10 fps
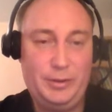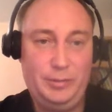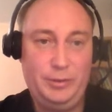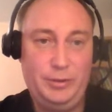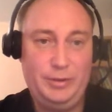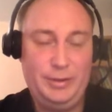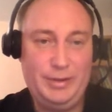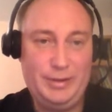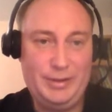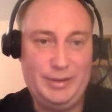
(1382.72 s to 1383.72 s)
HotSpot
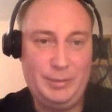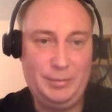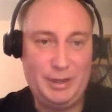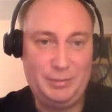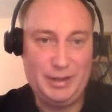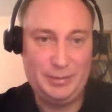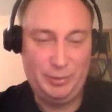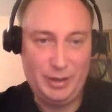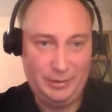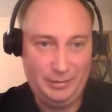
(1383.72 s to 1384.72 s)
is a C++
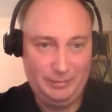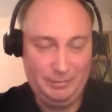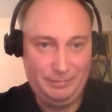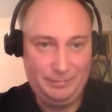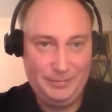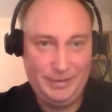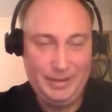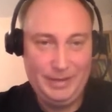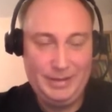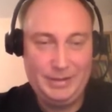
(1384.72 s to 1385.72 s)
program.
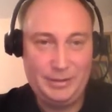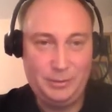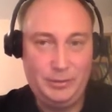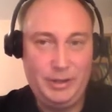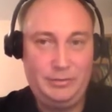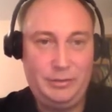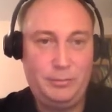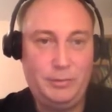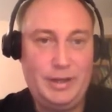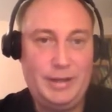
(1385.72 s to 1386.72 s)
So it
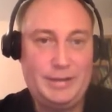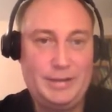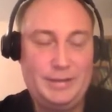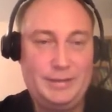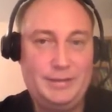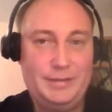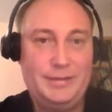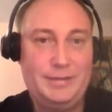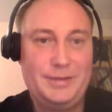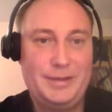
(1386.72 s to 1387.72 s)
requires
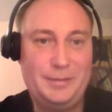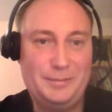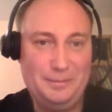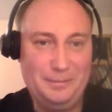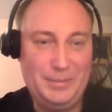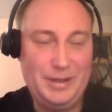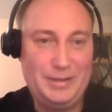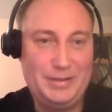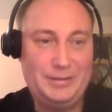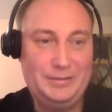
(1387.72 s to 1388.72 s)
some
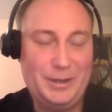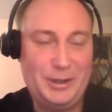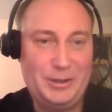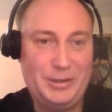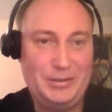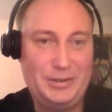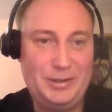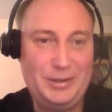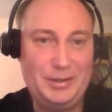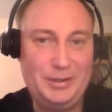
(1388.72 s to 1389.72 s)
base functions
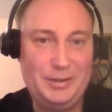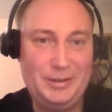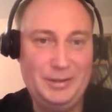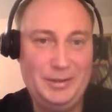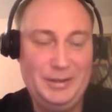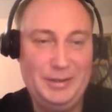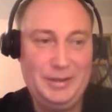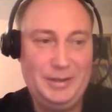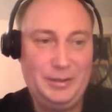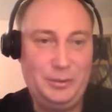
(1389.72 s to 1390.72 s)
to
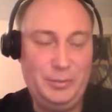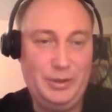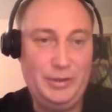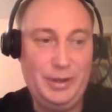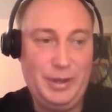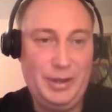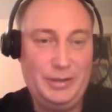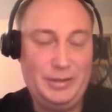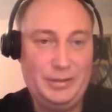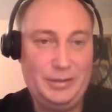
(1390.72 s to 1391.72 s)
be
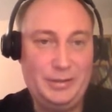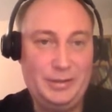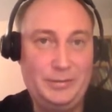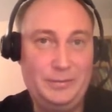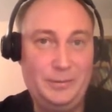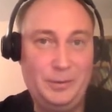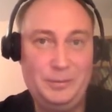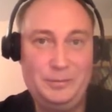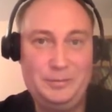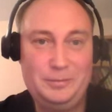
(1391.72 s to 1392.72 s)
there
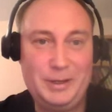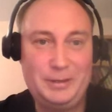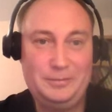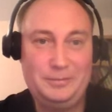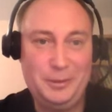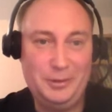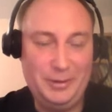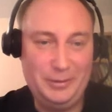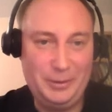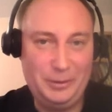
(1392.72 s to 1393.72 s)
for, like,
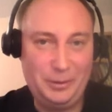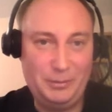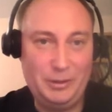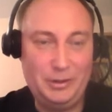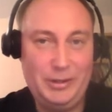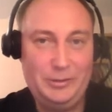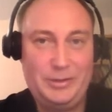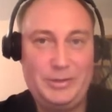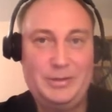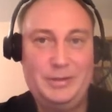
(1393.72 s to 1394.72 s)
if we talk about
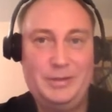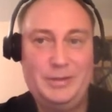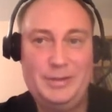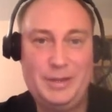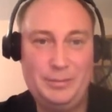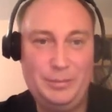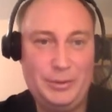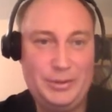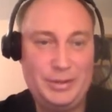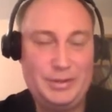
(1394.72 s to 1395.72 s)
Linux, some
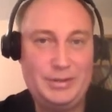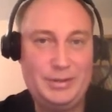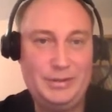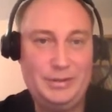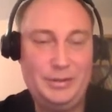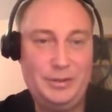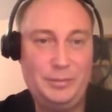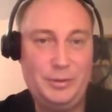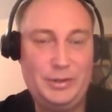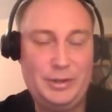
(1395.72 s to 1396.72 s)
POSIX, standard
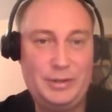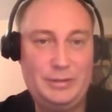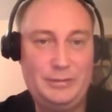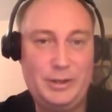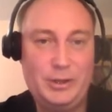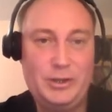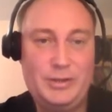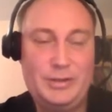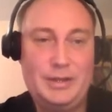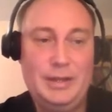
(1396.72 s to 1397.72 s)
POSIX
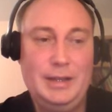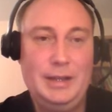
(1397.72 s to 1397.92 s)
functions